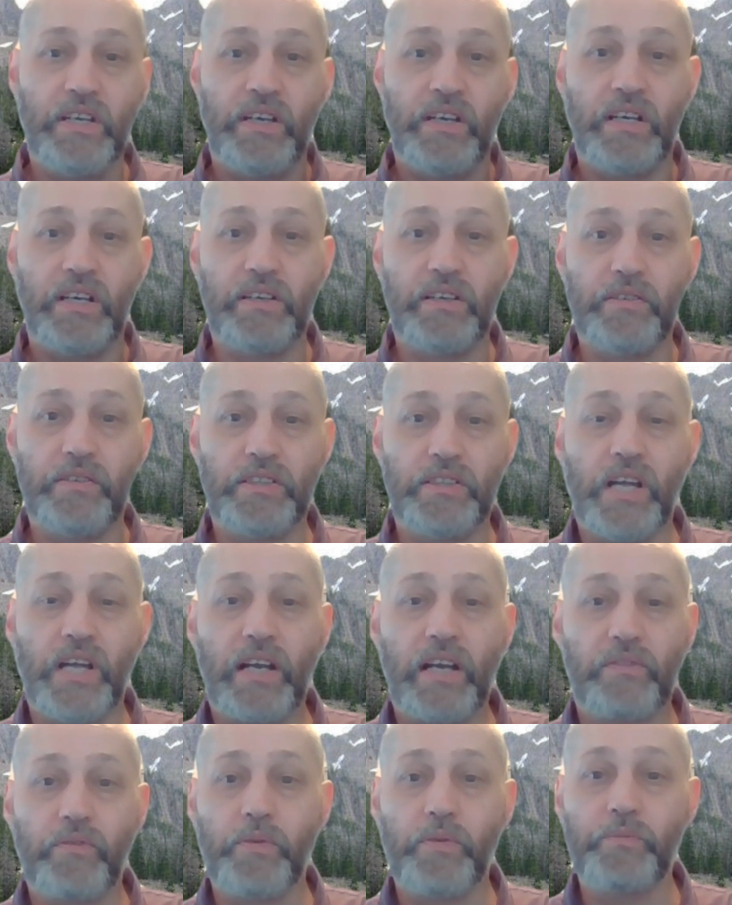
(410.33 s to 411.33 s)
a
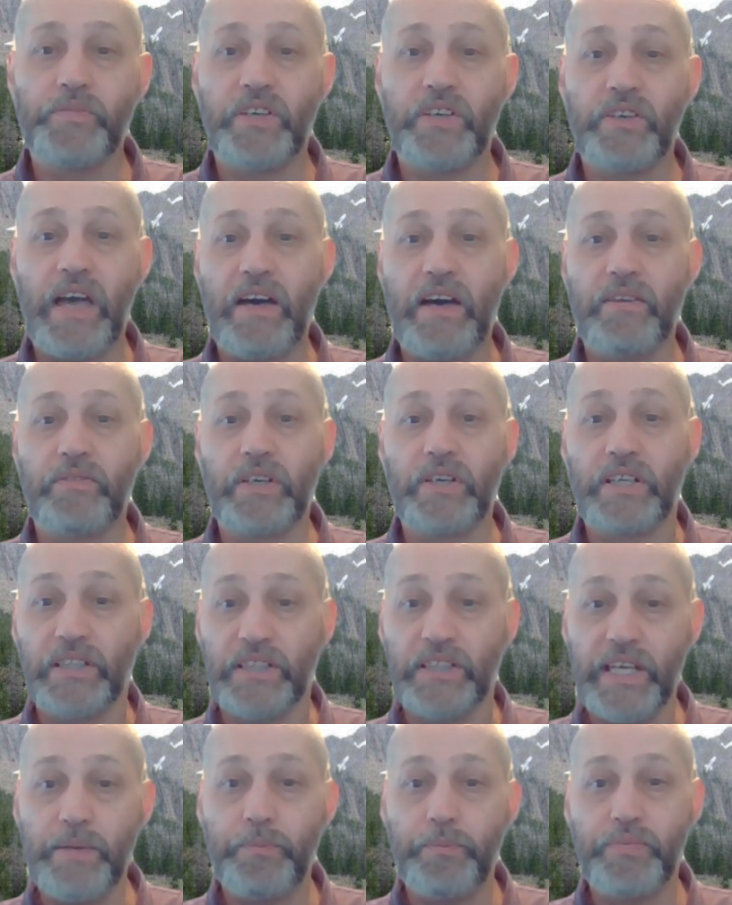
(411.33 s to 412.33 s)
lot of them that have a
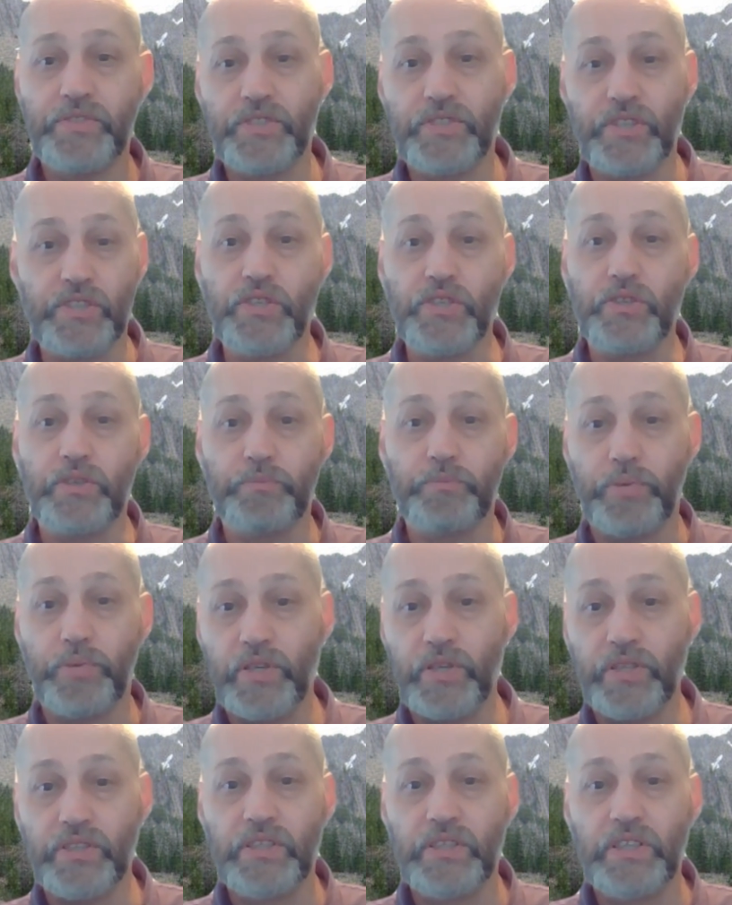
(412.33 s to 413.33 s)
clip that you can
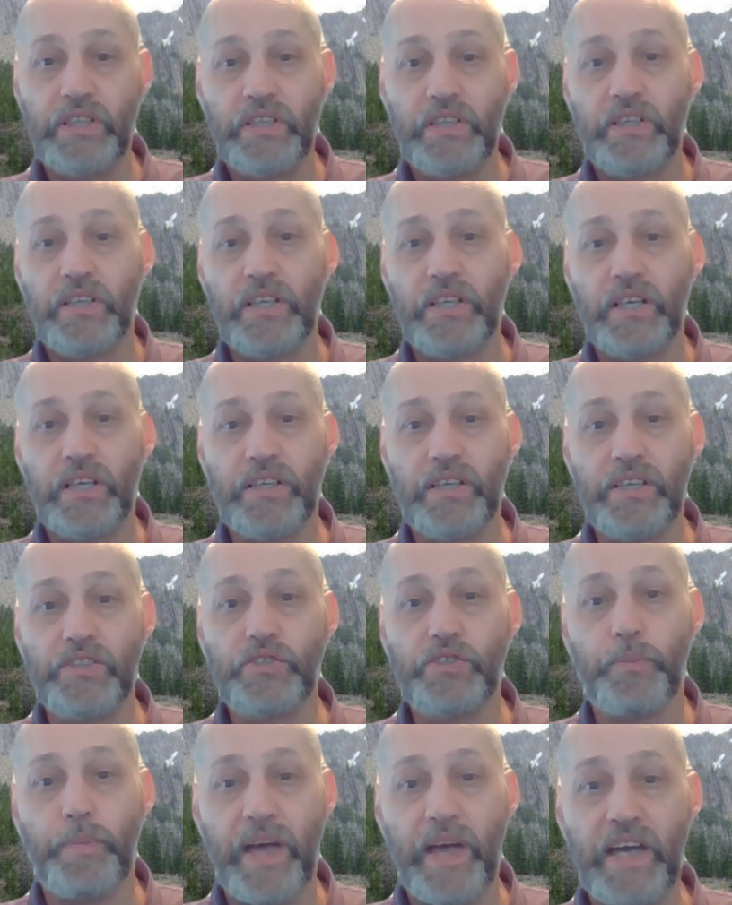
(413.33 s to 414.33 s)
put in
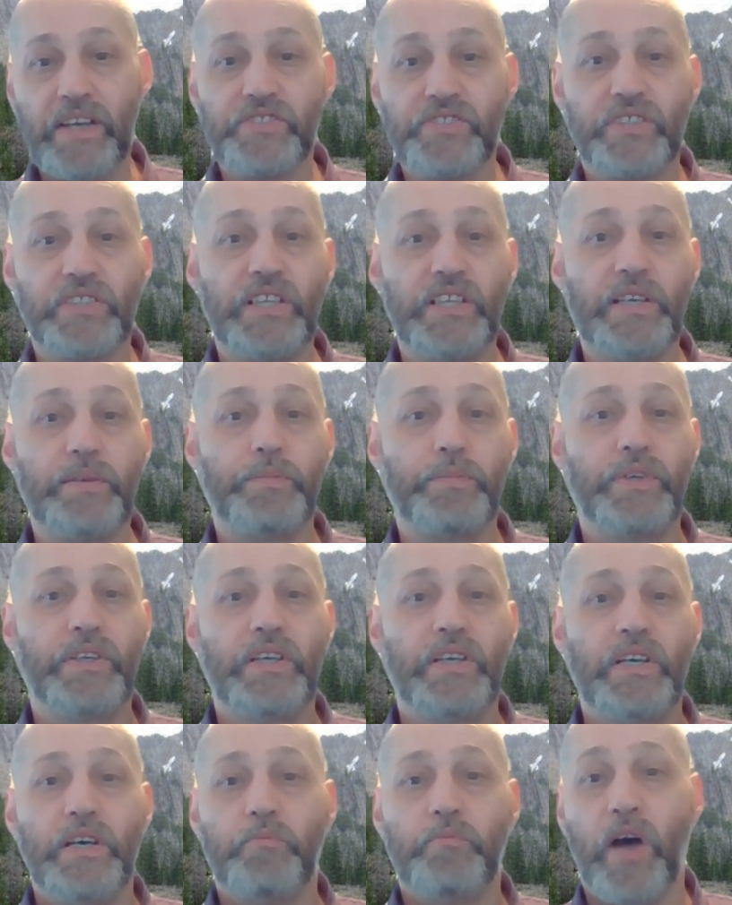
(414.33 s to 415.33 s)
your pants clip.
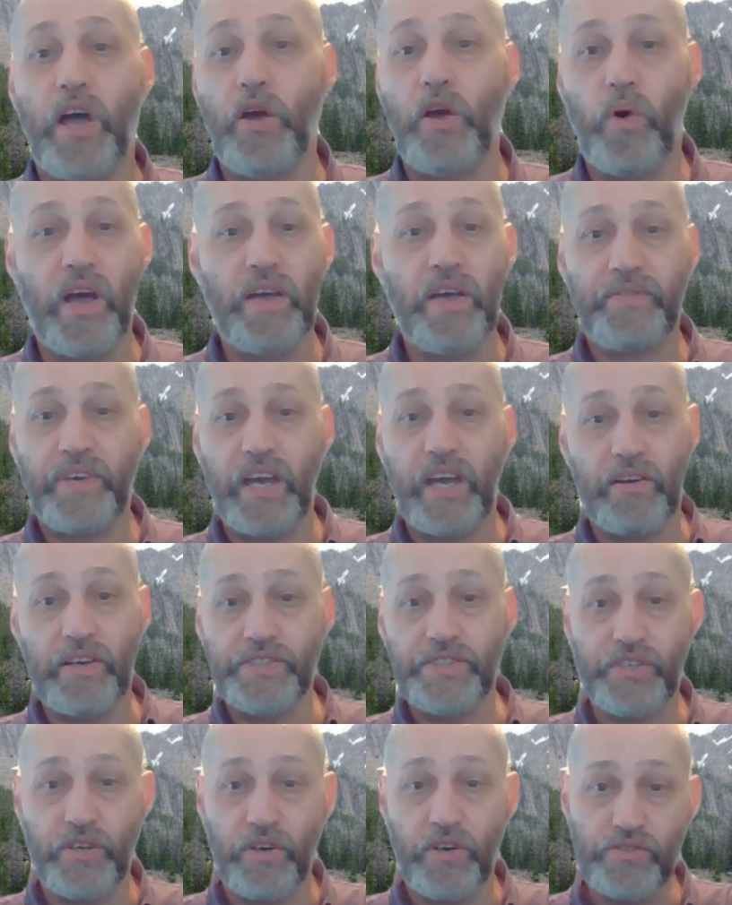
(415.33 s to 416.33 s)
My wife
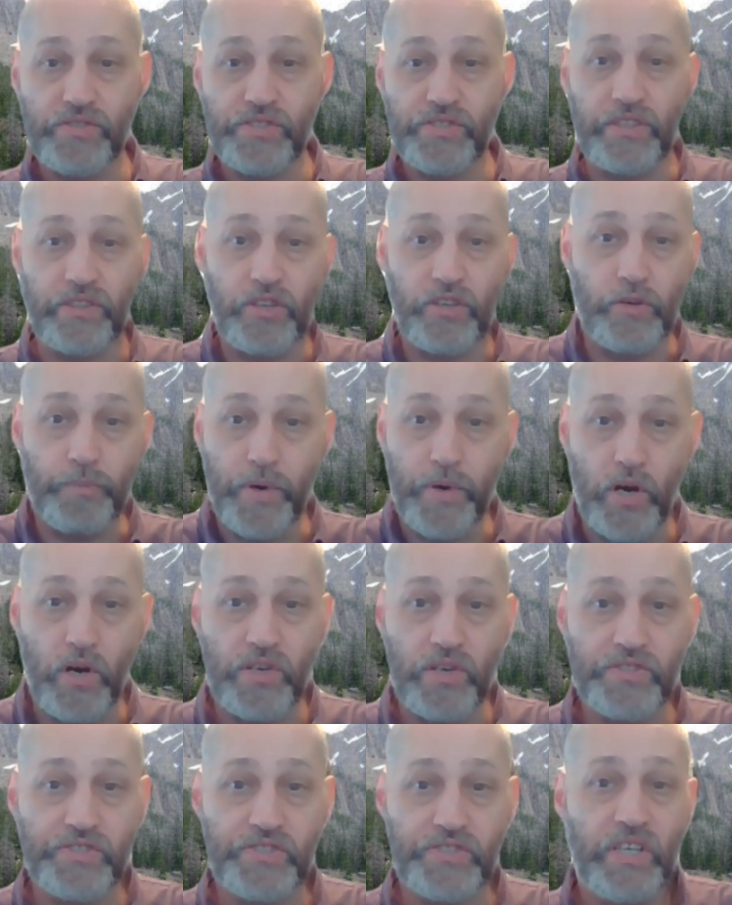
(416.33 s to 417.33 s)
carries hers in her
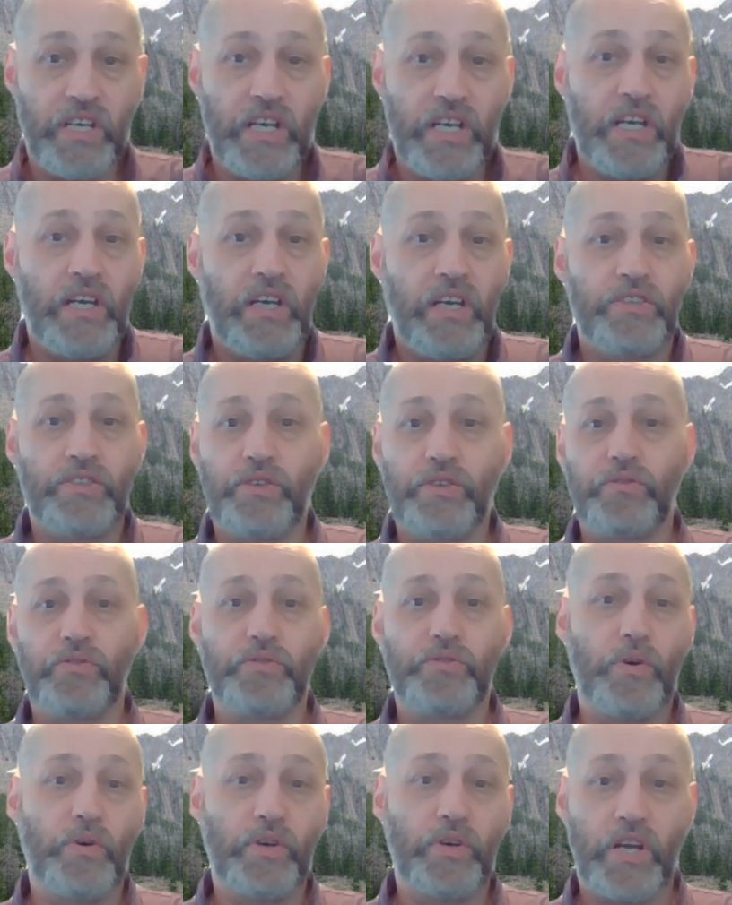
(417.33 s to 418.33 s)
purse. You can
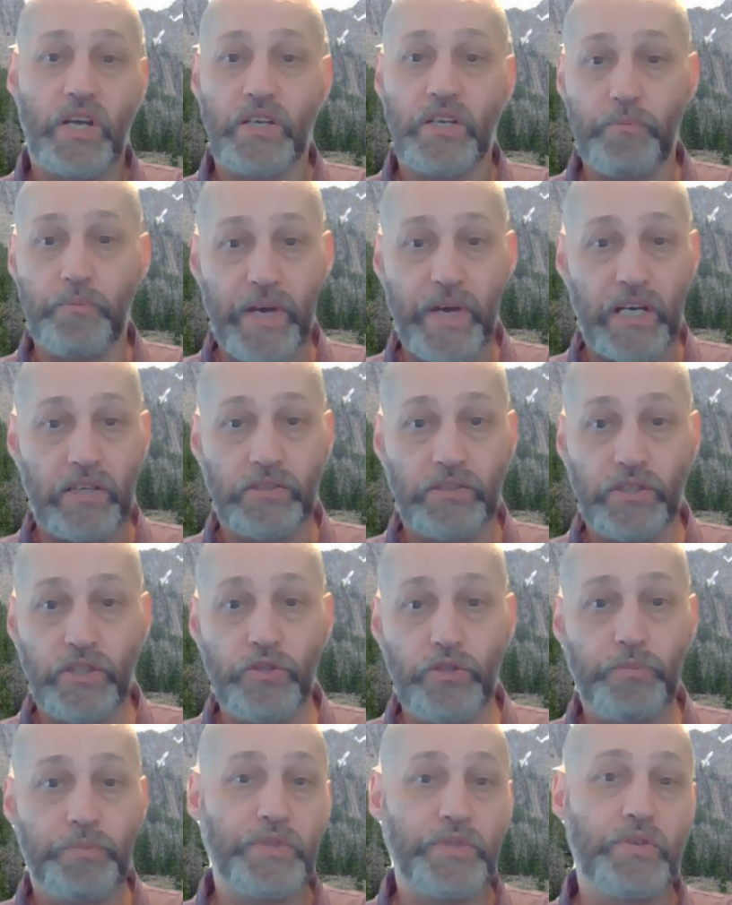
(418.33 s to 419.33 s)
throw it on a belt
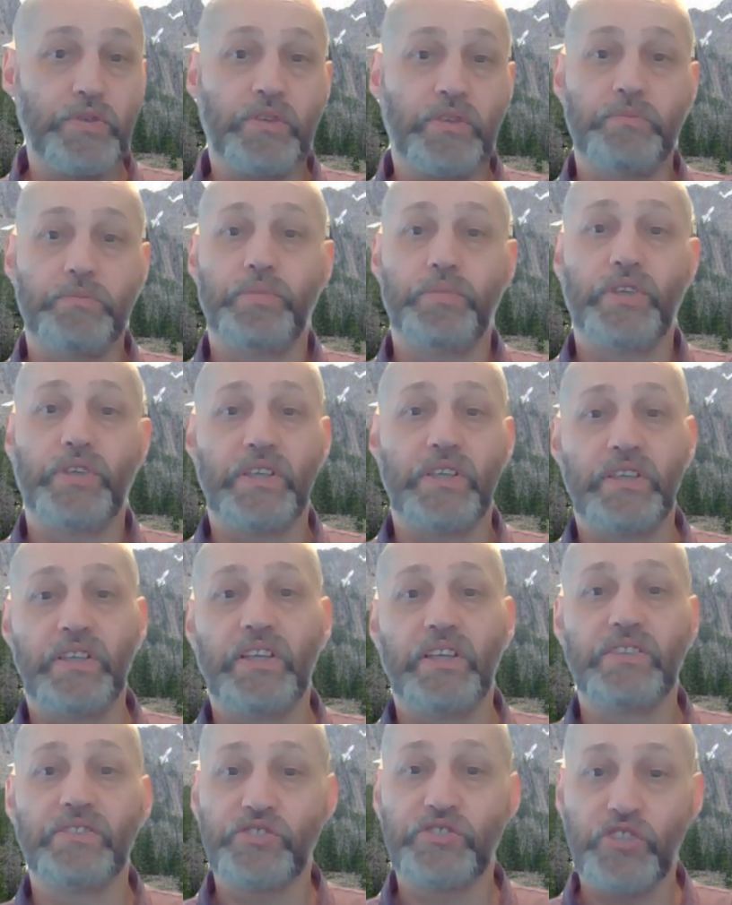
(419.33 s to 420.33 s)
loop. You can put it
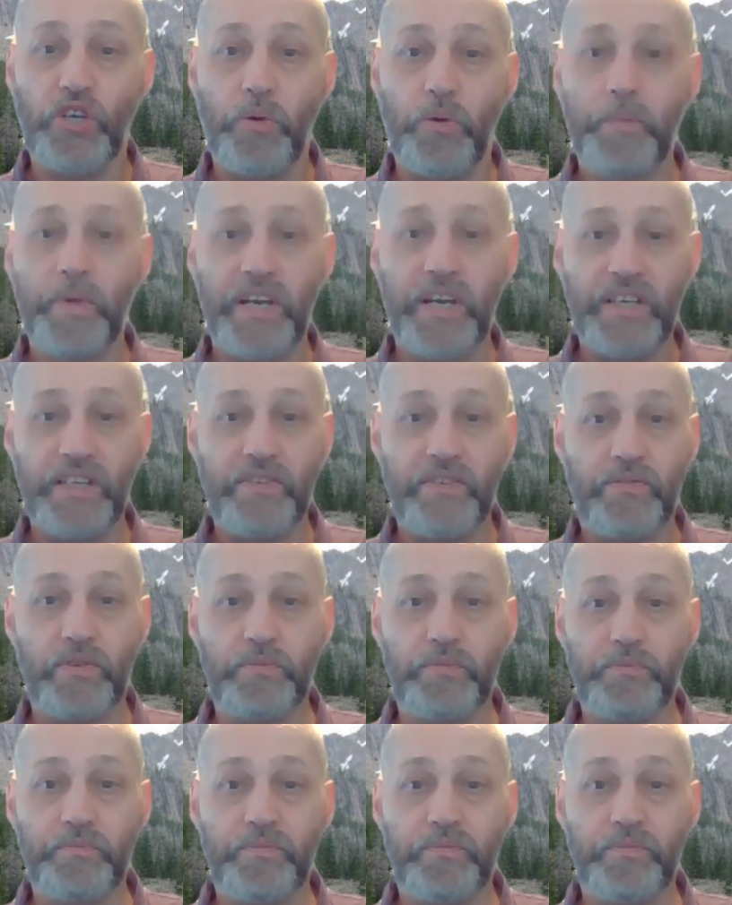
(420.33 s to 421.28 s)
in so many different